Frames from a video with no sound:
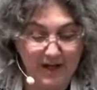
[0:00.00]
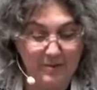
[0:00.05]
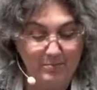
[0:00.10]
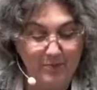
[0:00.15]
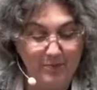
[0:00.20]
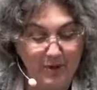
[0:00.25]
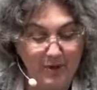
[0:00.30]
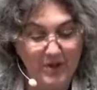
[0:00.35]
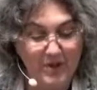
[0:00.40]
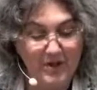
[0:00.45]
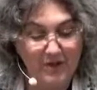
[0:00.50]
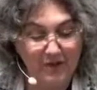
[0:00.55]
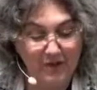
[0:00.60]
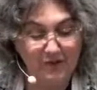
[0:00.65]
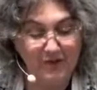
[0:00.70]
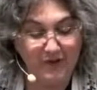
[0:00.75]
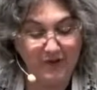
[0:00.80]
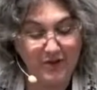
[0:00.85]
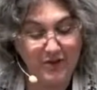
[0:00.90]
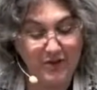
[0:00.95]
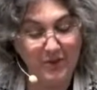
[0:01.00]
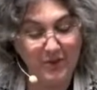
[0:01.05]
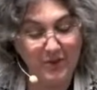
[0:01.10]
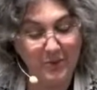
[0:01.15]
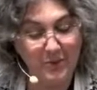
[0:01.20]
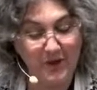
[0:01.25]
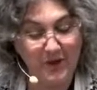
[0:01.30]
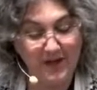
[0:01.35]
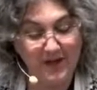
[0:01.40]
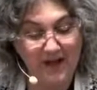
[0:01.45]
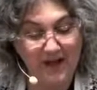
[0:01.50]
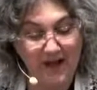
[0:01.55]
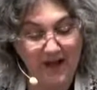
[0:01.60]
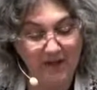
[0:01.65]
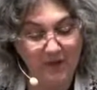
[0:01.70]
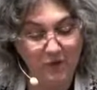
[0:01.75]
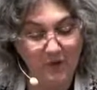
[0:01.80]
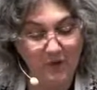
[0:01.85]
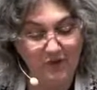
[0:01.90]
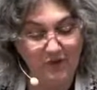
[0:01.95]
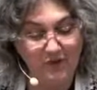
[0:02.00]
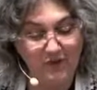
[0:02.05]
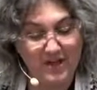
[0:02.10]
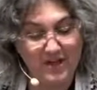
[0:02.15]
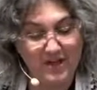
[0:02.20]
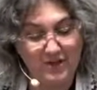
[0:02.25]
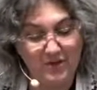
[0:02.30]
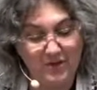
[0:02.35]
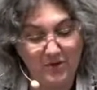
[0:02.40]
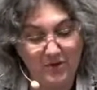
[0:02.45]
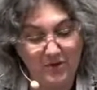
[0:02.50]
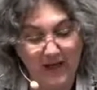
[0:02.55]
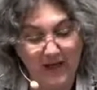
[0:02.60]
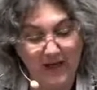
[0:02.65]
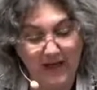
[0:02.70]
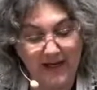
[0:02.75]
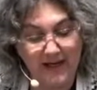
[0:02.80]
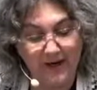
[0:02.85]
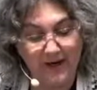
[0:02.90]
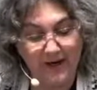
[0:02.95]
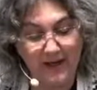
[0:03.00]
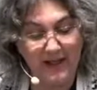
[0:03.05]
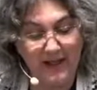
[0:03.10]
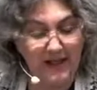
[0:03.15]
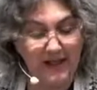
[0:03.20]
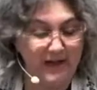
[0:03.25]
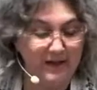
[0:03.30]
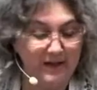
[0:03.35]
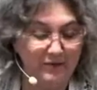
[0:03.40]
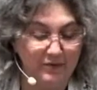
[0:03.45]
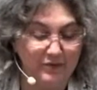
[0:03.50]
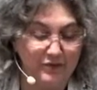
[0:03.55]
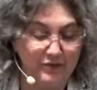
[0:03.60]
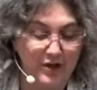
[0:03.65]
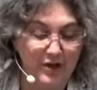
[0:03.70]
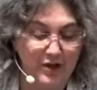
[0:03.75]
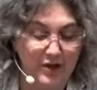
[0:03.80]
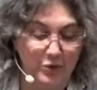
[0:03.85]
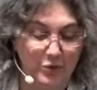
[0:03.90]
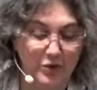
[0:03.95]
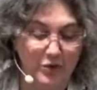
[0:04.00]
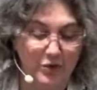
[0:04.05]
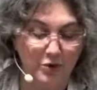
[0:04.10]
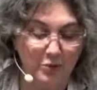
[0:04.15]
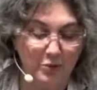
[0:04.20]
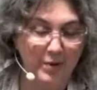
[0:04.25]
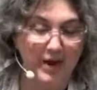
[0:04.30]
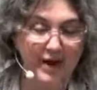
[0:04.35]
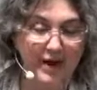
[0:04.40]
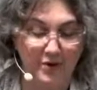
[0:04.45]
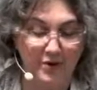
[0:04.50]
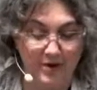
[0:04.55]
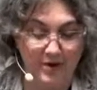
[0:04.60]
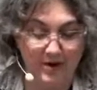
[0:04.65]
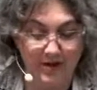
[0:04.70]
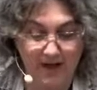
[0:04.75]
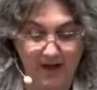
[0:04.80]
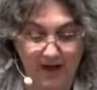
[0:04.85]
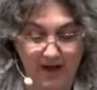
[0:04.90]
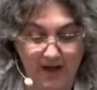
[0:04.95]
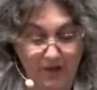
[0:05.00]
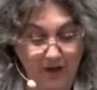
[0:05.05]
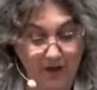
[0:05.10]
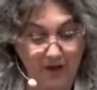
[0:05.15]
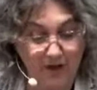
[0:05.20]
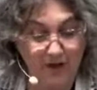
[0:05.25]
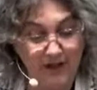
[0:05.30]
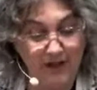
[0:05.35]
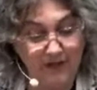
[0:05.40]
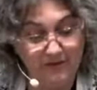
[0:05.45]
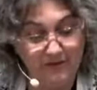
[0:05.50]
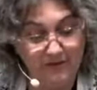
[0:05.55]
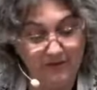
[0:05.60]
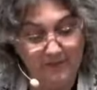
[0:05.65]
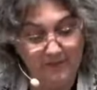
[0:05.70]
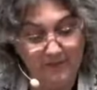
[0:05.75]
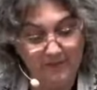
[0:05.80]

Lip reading: Be with us, Eternal One, as we seek to unite our lives with your power and your love.